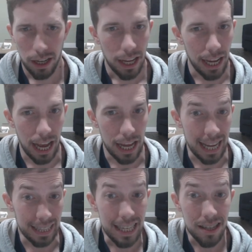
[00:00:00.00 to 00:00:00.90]
and
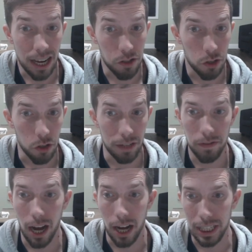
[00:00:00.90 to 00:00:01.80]
at least as good, if
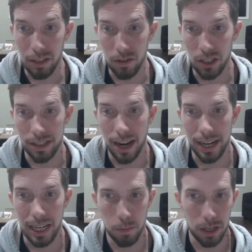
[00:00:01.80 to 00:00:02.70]
not even a
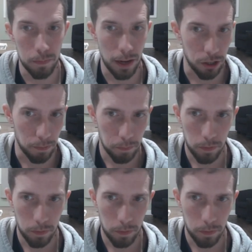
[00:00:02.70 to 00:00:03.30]
tiny bit better.